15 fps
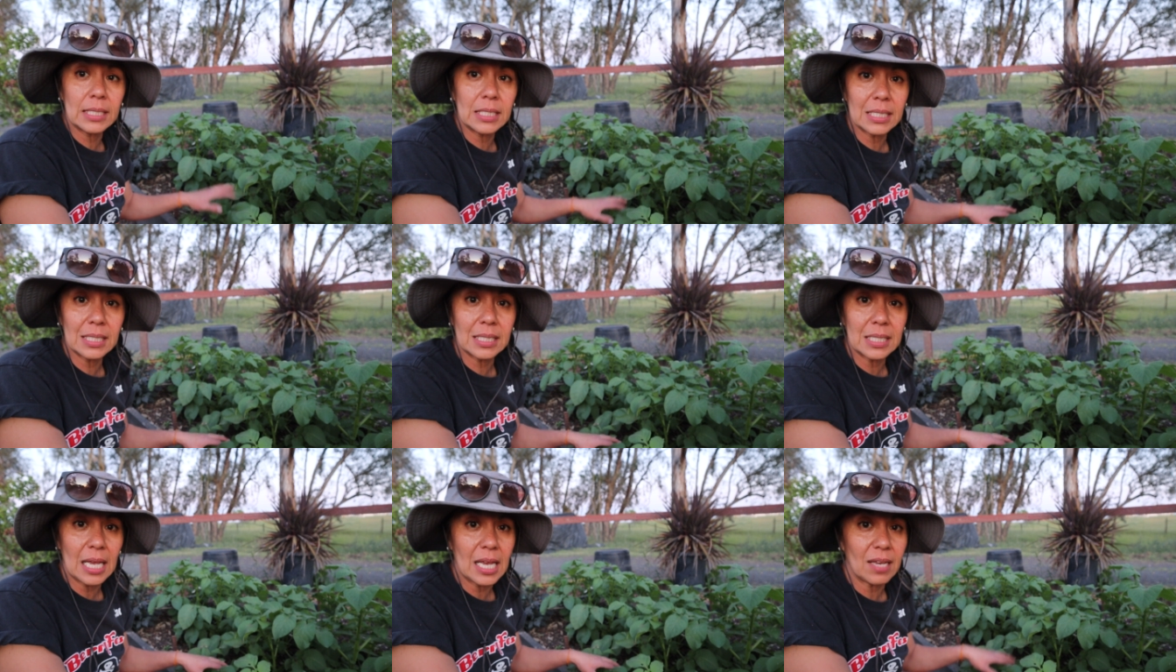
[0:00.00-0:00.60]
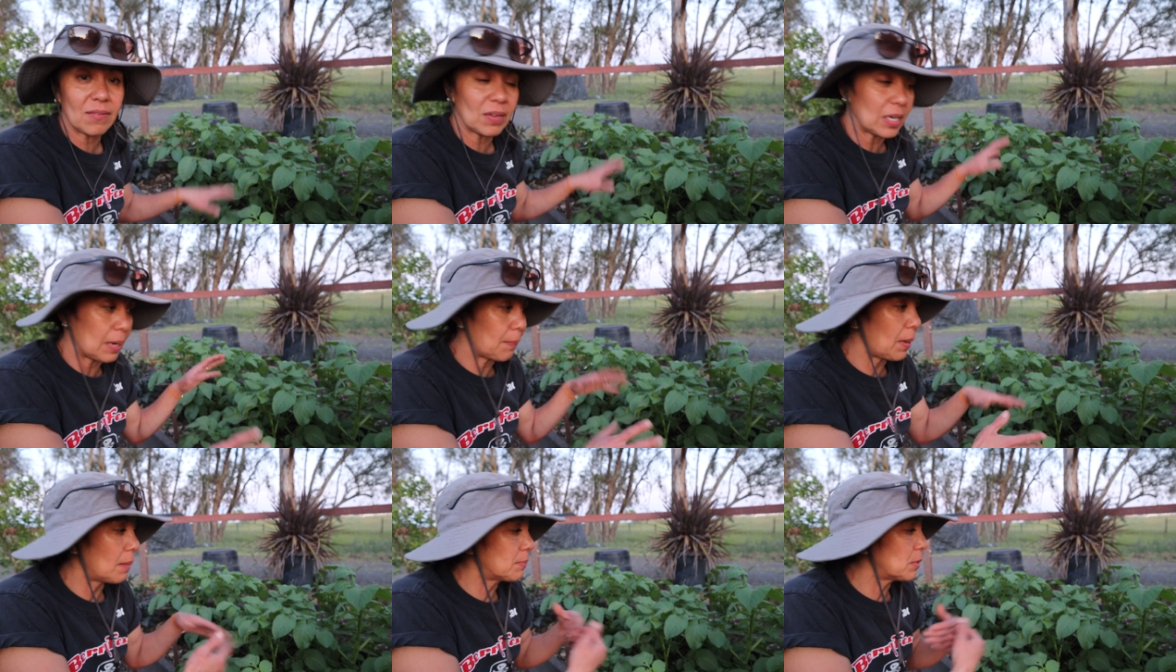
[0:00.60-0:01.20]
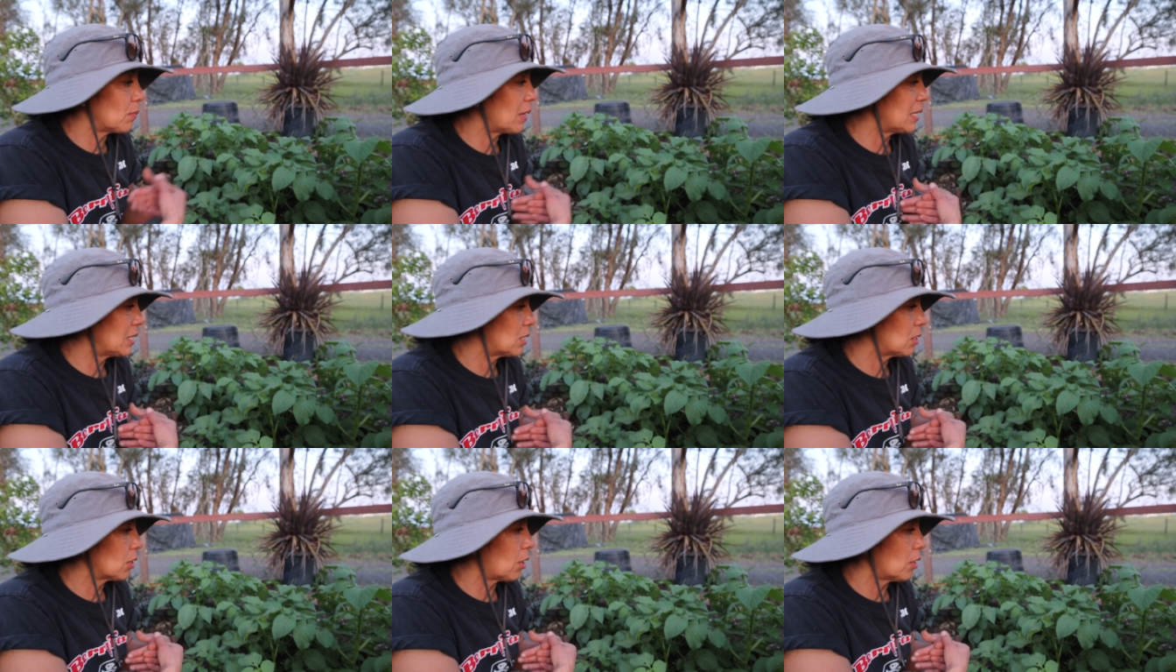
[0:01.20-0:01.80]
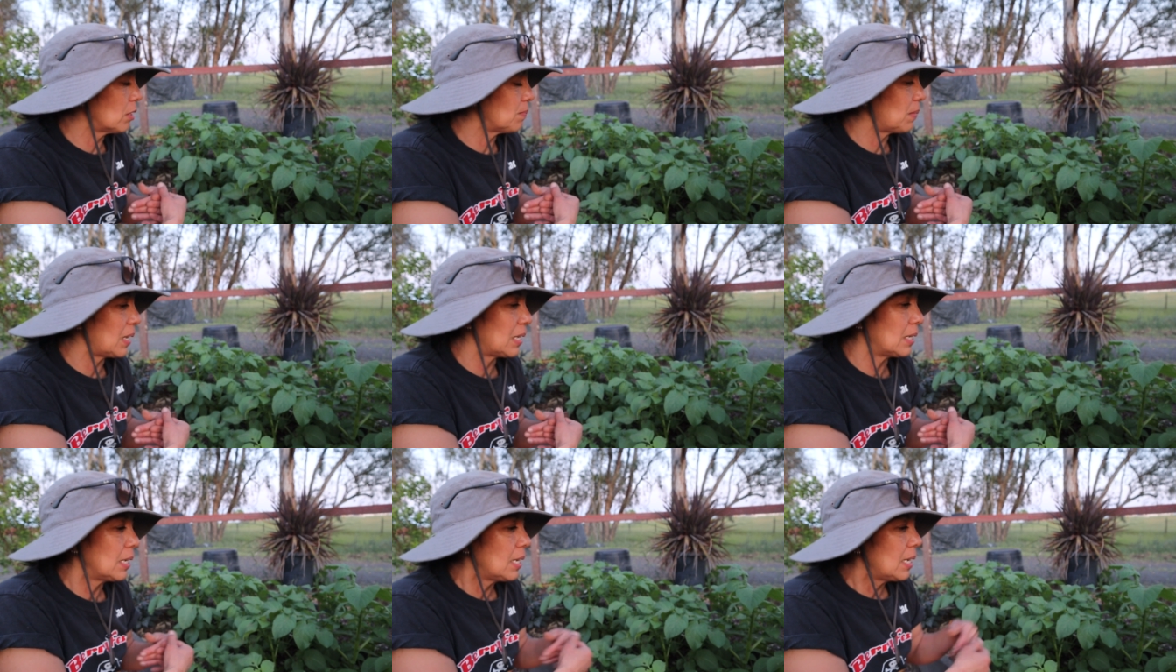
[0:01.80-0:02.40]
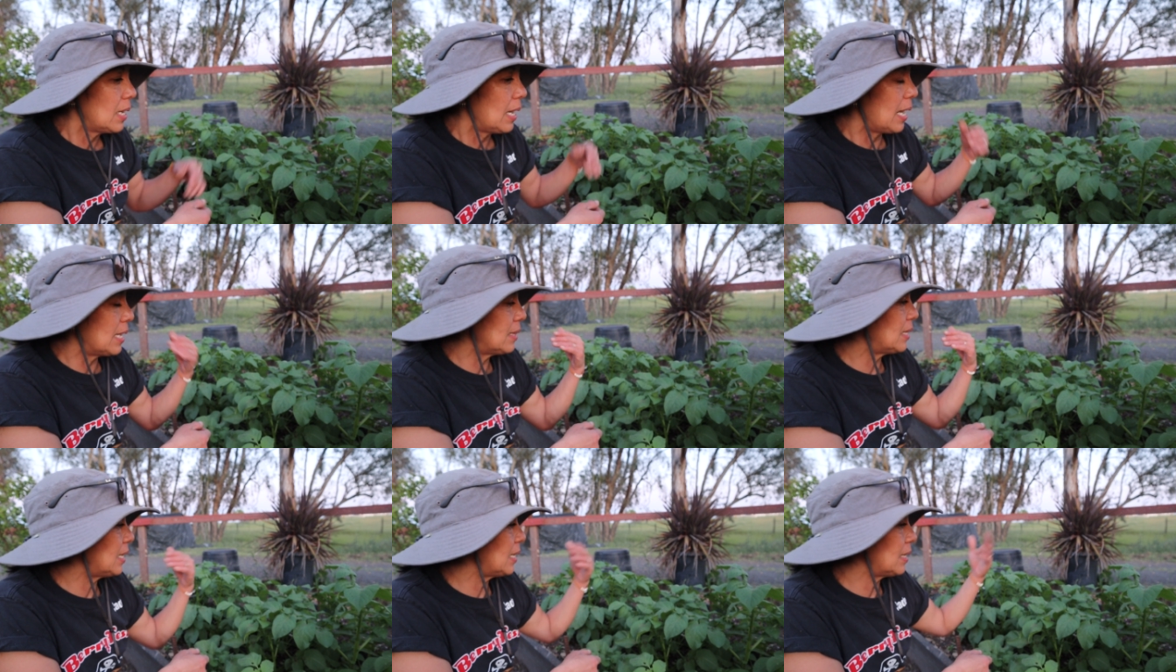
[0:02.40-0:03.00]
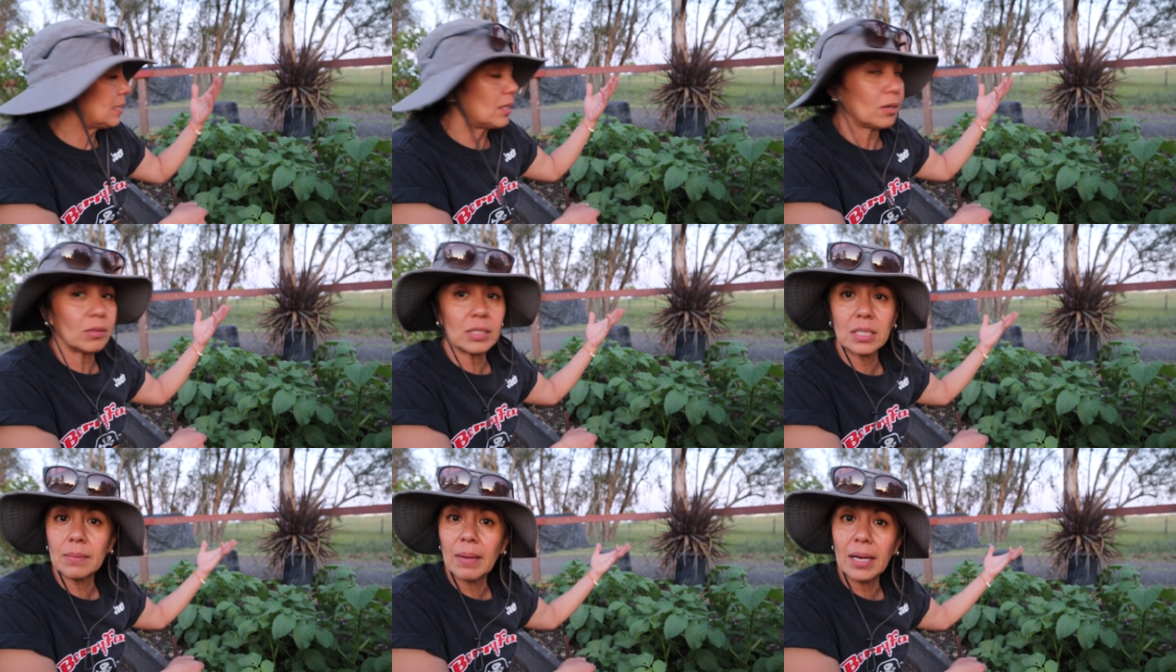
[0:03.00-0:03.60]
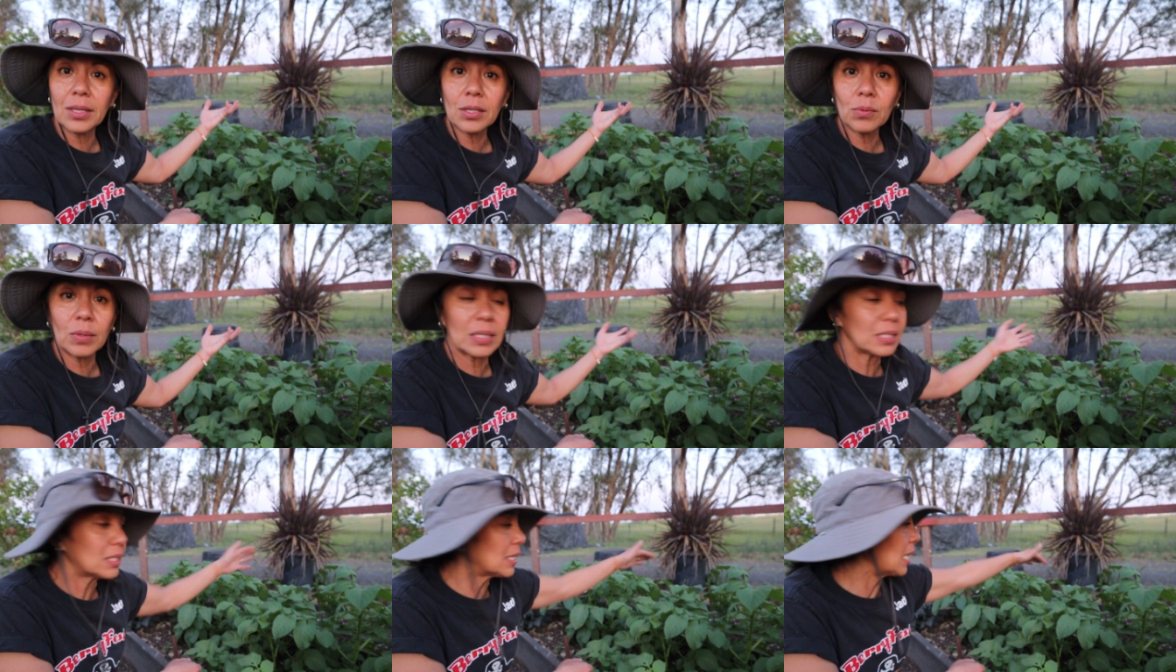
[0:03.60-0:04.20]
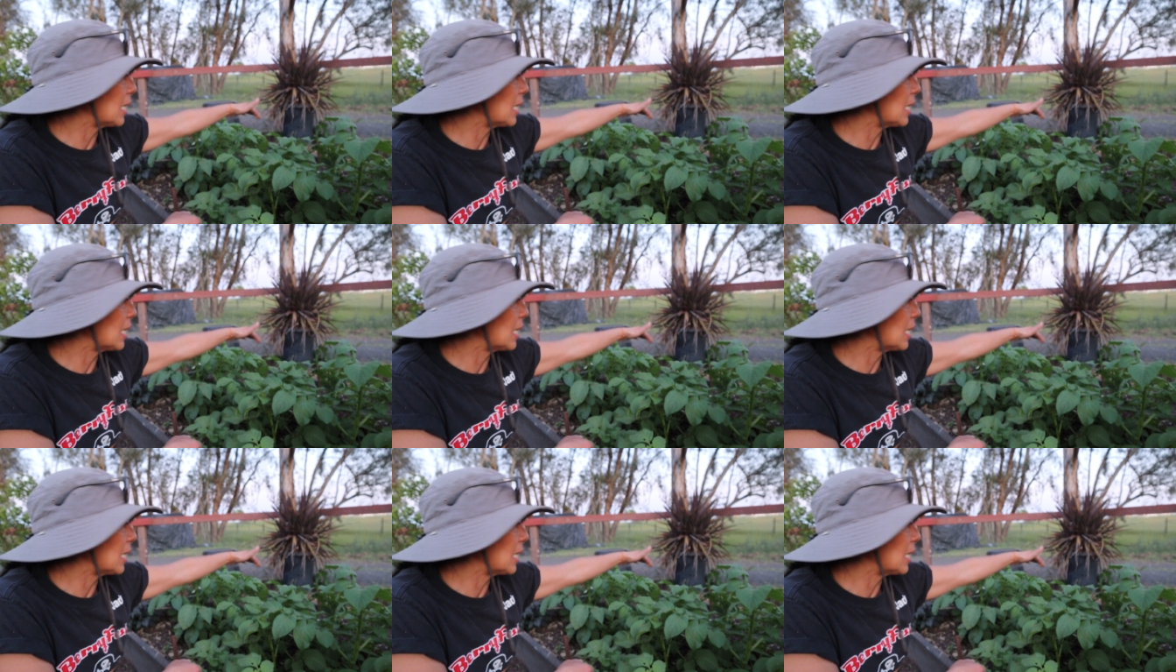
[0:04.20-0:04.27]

I did save, and I popped them right into the garden bed. And then there were some other ones